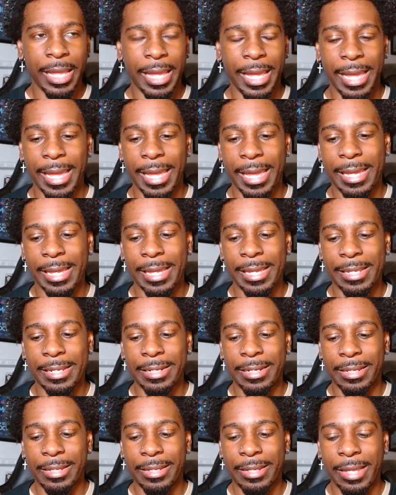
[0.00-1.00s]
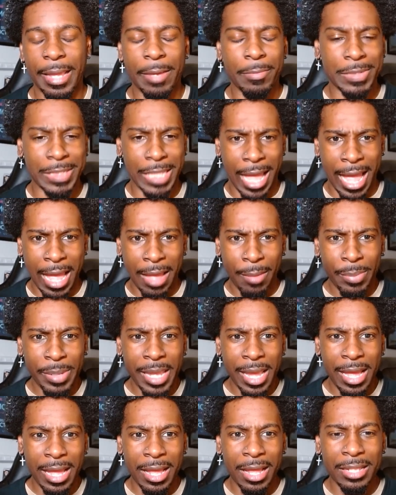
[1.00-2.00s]
And it was an
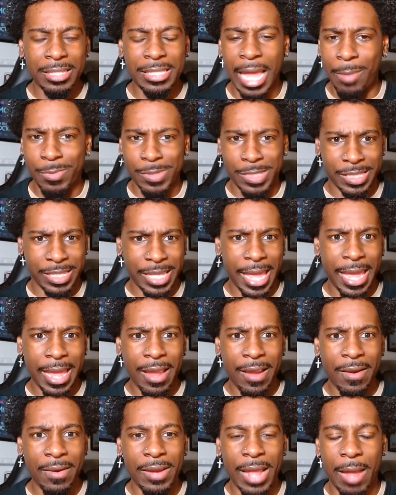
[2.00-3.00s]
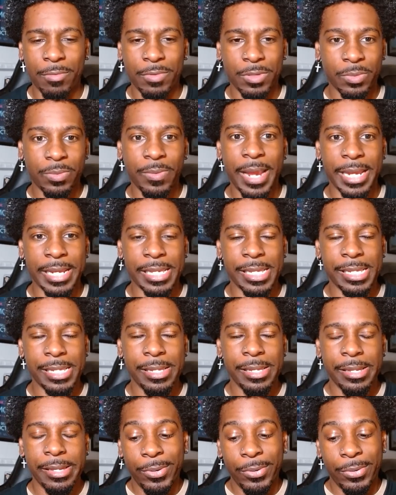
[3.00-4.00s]
ambiance. I was scared. I was
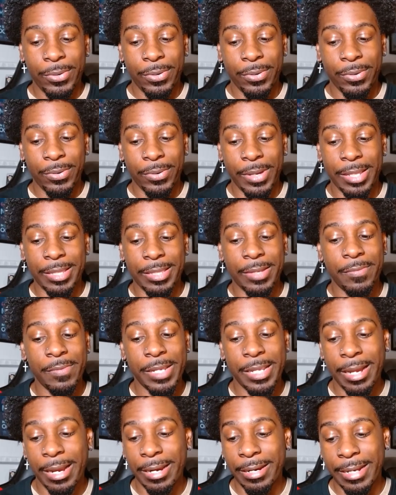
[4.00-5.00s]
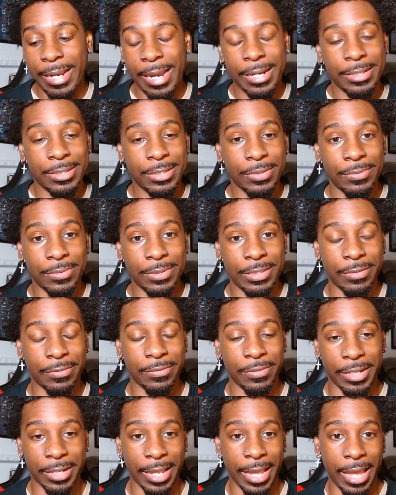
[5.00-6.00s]
ready. Whew. And then we kind of got into what the
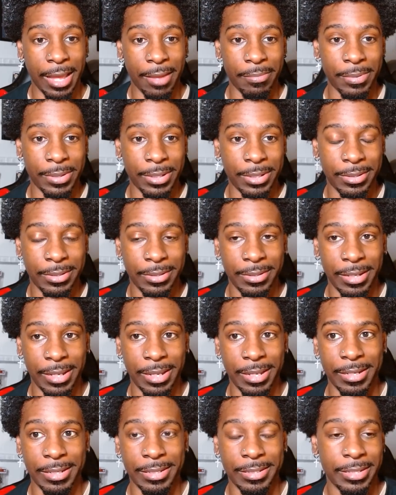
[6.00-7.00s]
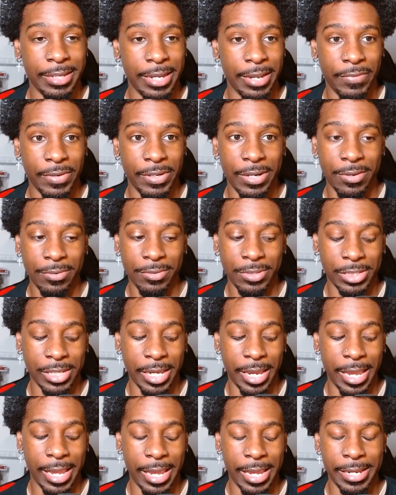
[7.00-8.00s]
fuck happened. And it's never no
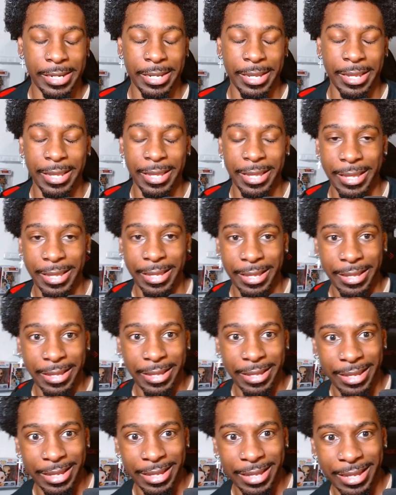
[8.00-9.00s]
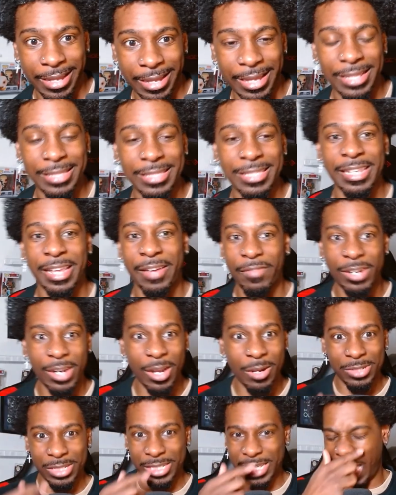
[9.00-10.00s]
shade. It's never
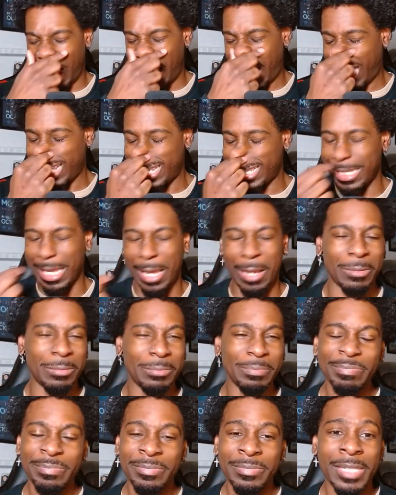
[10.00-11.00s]
no shade. So